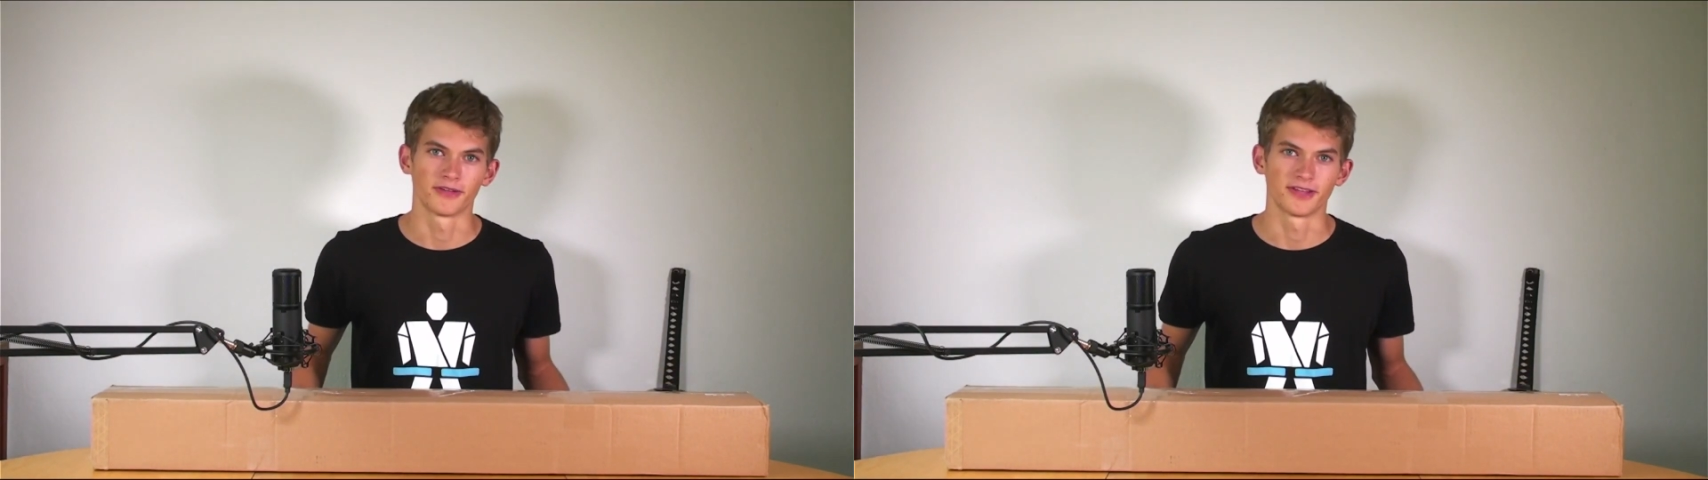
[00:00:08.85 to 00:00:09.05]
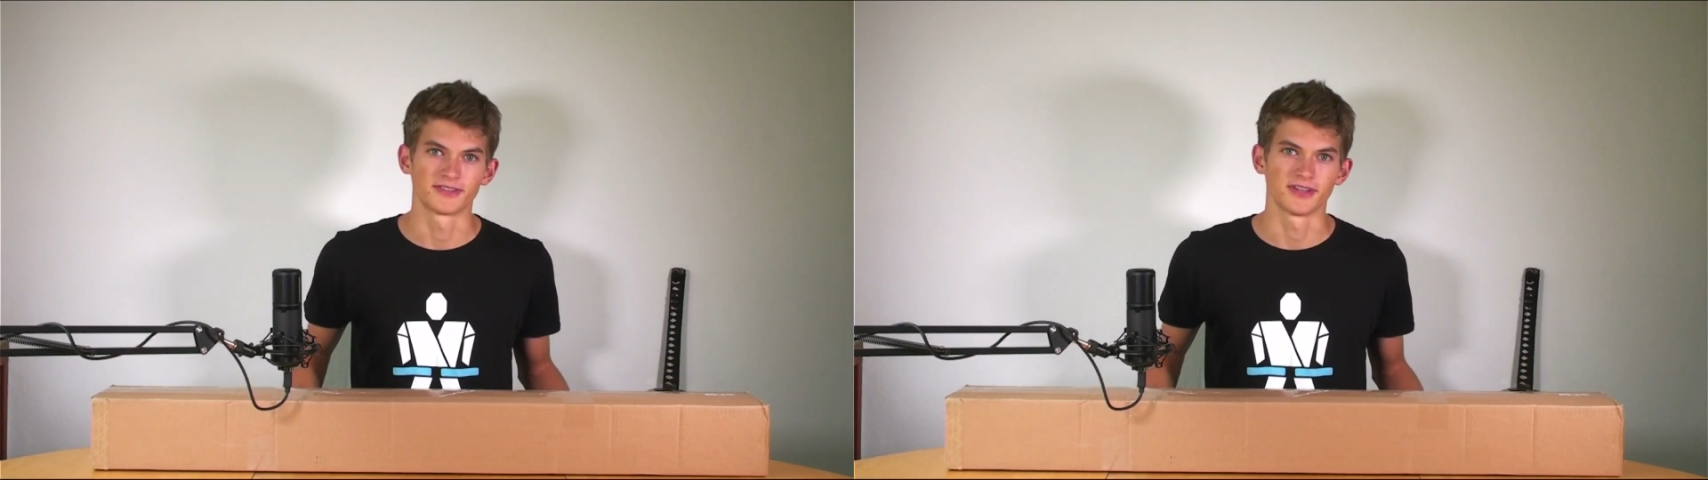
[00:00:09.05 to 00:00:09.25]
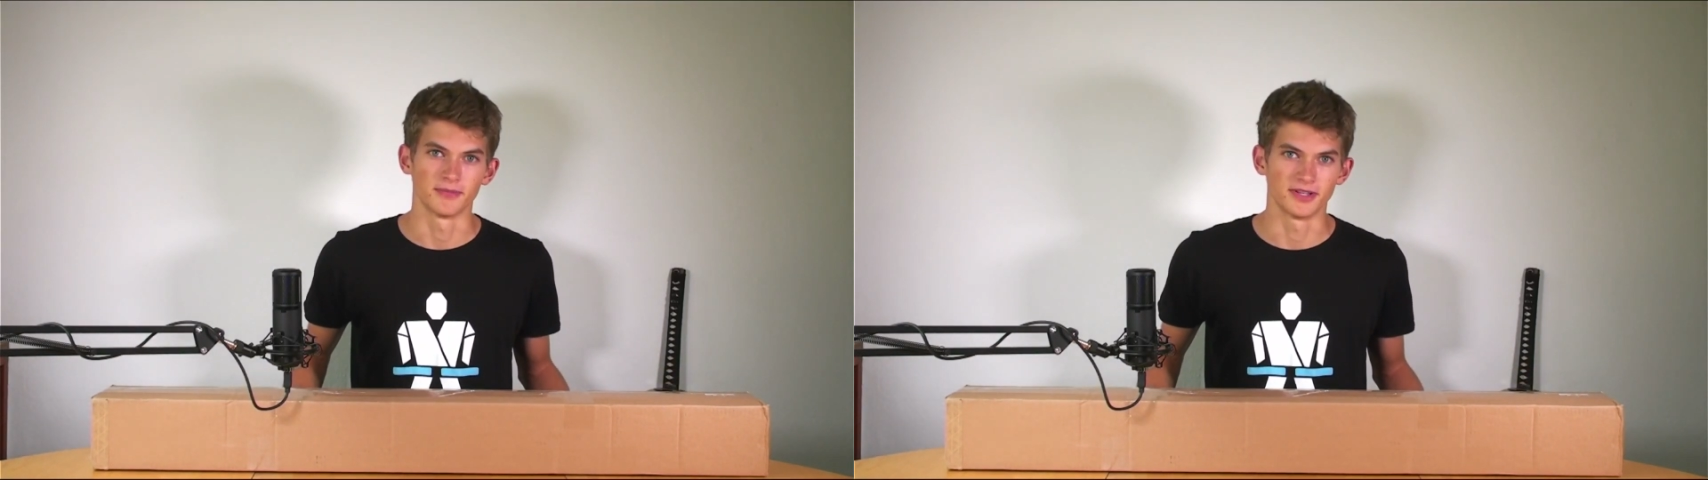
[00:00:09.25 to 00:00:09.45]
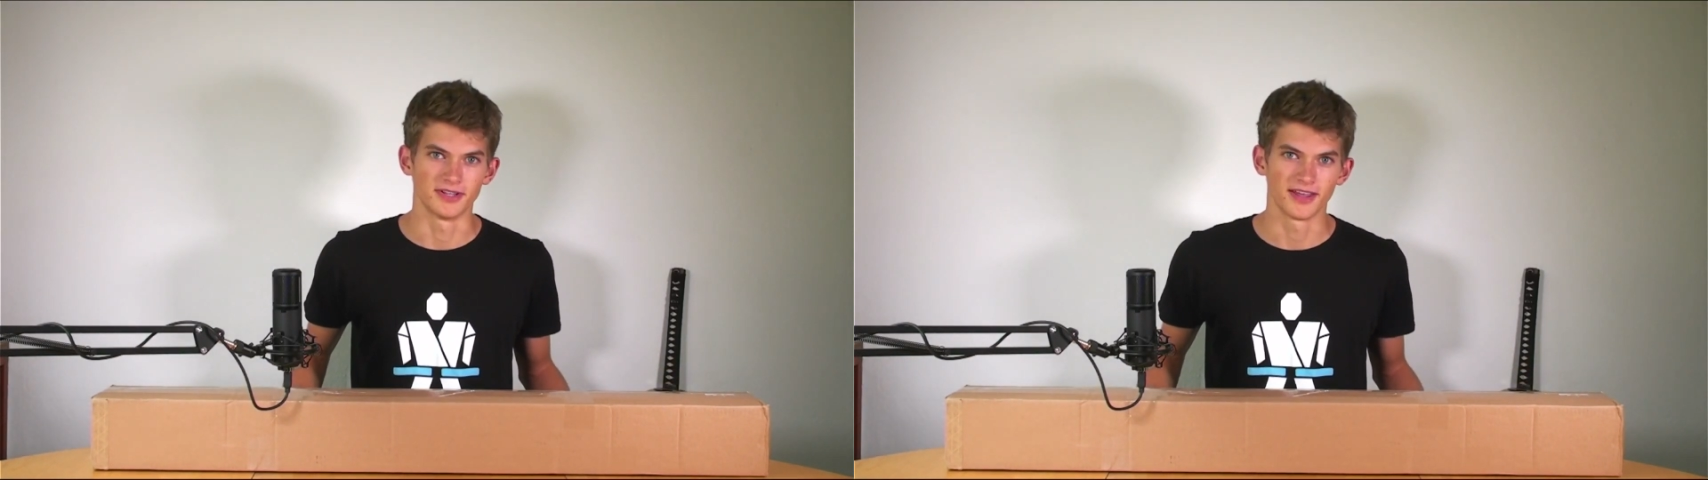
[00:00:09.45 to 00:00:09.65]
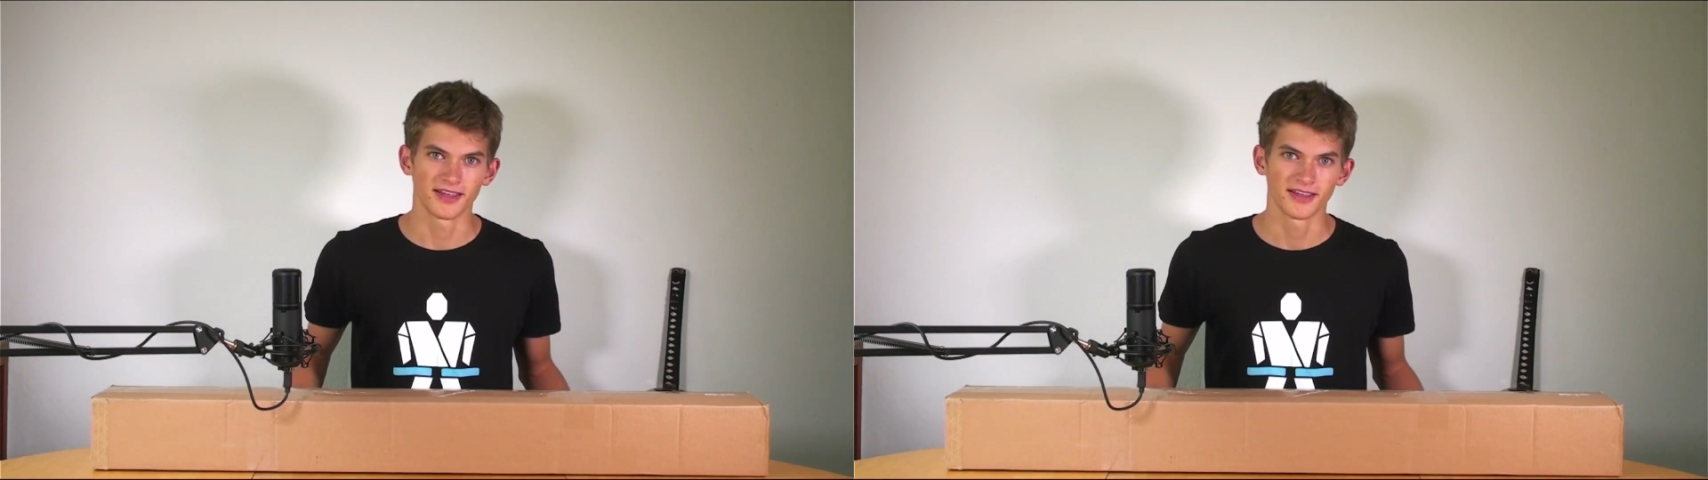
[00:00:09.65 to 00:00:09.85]
has sent me
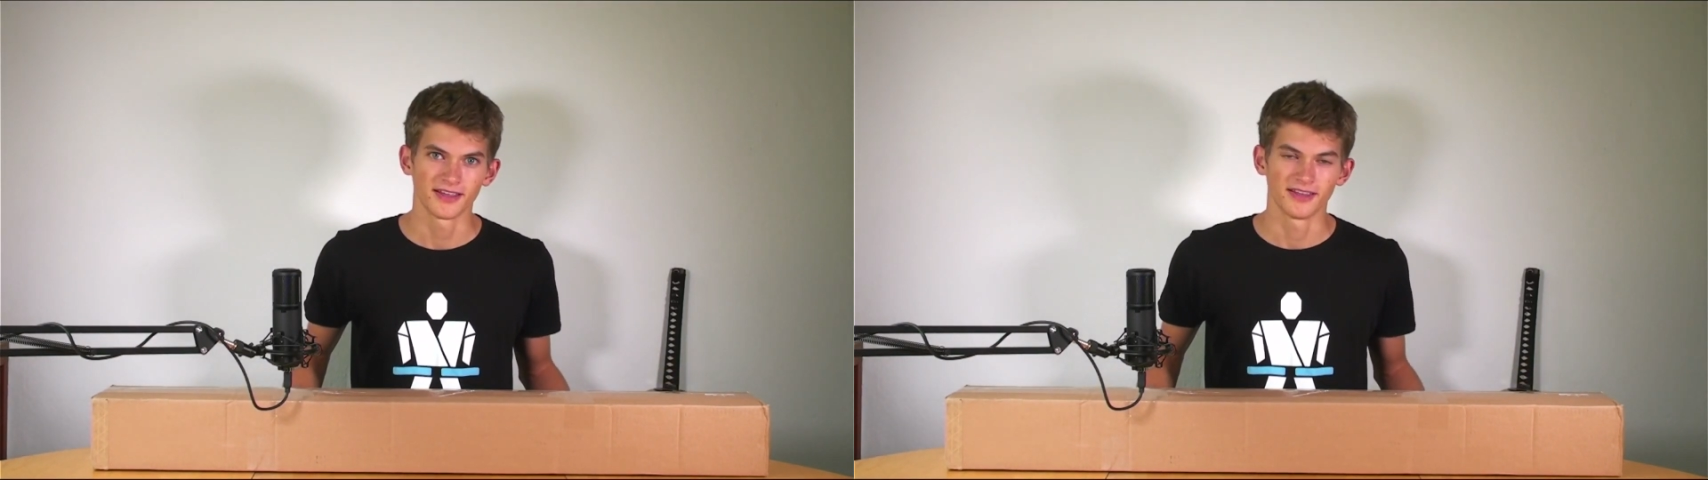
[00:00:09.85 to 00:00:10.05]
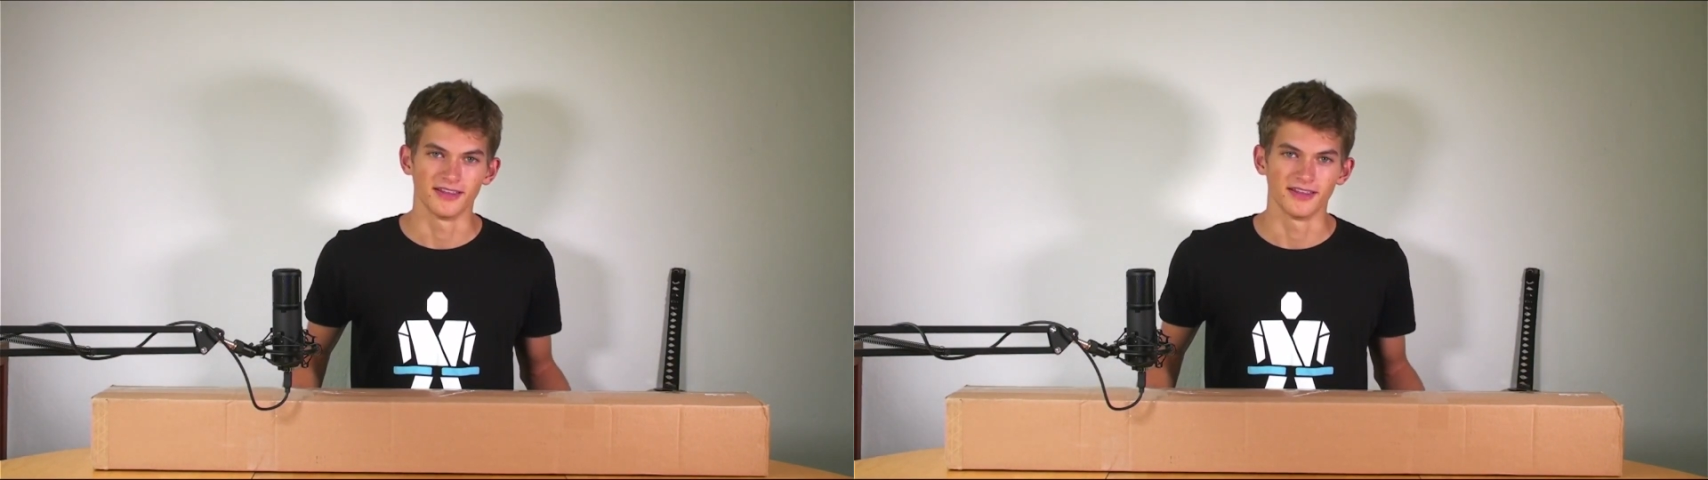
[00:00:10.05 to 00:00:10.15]
today